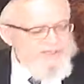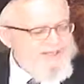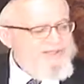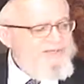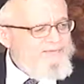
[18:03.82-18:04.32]
you're
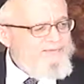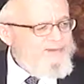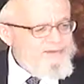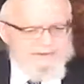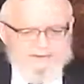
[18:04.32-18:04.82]
not yet fit
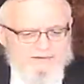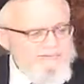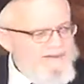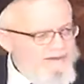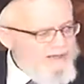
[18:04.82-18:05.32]
to
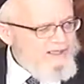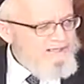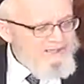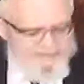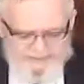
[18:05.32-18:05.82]
be God's
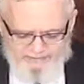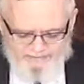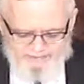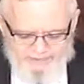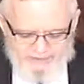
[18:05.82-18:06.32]
people.
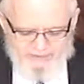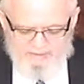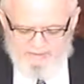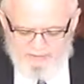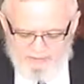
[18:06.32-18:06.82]

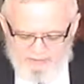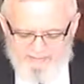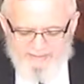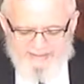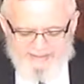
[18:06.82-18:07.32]
Fichuchom
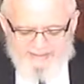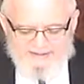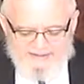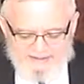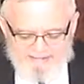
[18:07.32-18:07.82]
Elkat
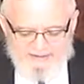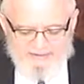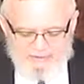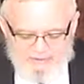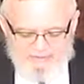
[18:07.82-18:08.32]
Eschem
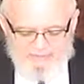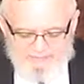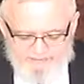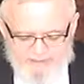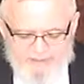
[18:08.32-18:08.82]
Lilom.
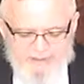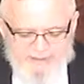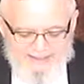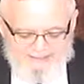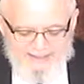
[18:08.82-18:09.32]

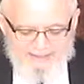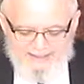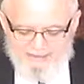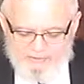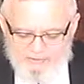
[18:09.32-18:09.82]
Come
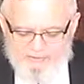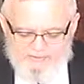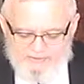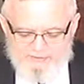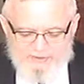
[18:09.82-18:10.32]
Herachna Yosef
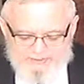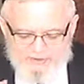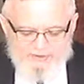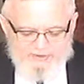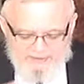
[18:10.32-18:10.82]
Zev Shema
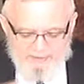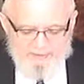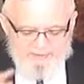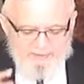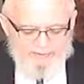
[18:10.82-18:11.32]
and
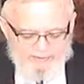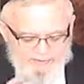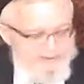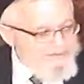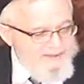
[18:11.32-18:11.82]
over there he'll
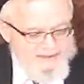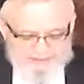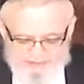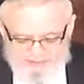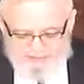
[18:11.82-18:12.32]
explain
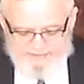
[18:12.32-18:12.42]
everything.